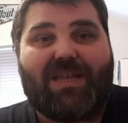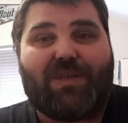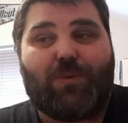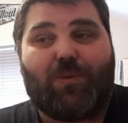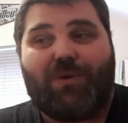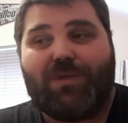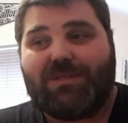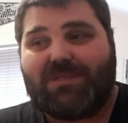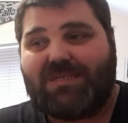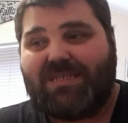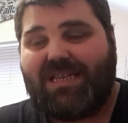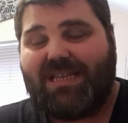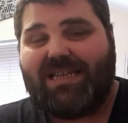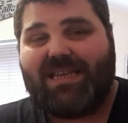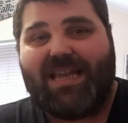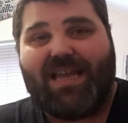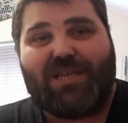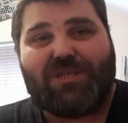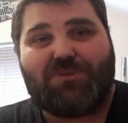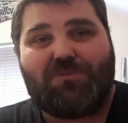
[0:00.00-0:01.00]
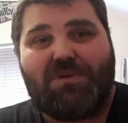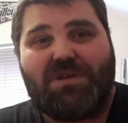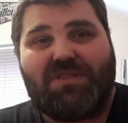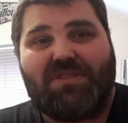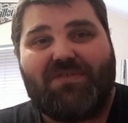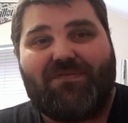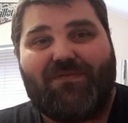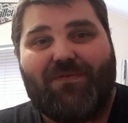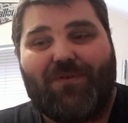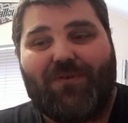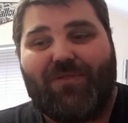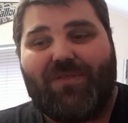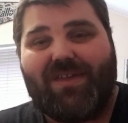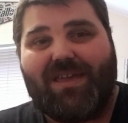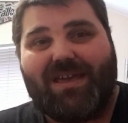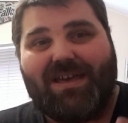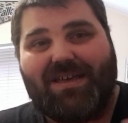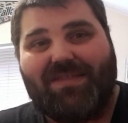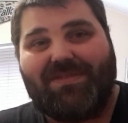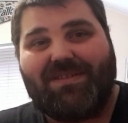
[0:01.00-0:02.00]
And we'll see you next month for
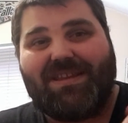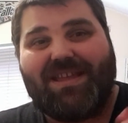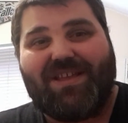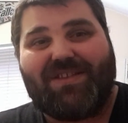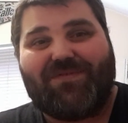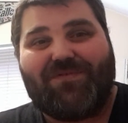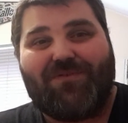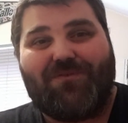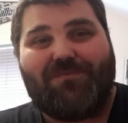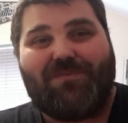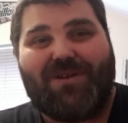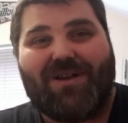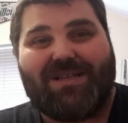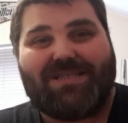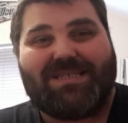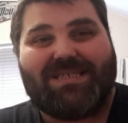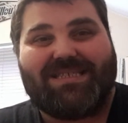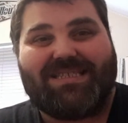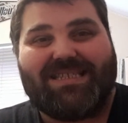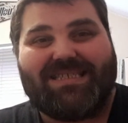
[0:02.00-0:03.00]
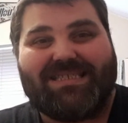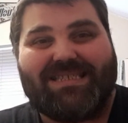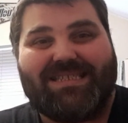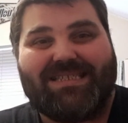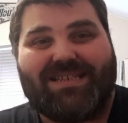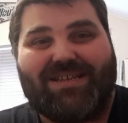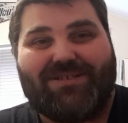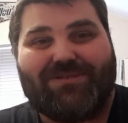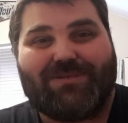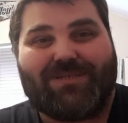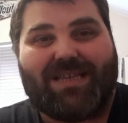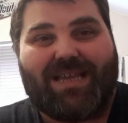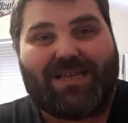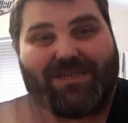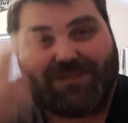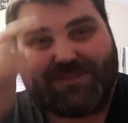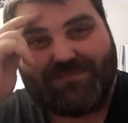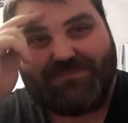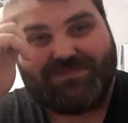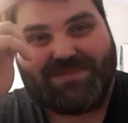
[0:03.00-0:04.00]
the next full parts of Disney Doll's
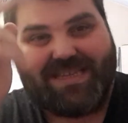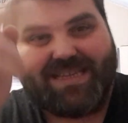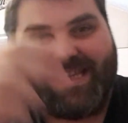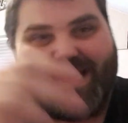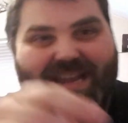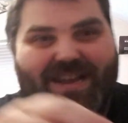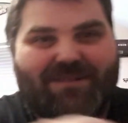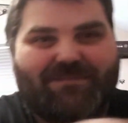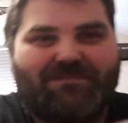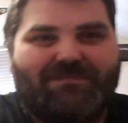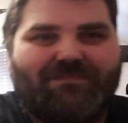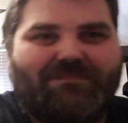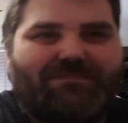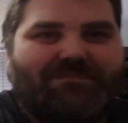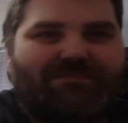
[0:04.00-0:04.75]
House. Take care.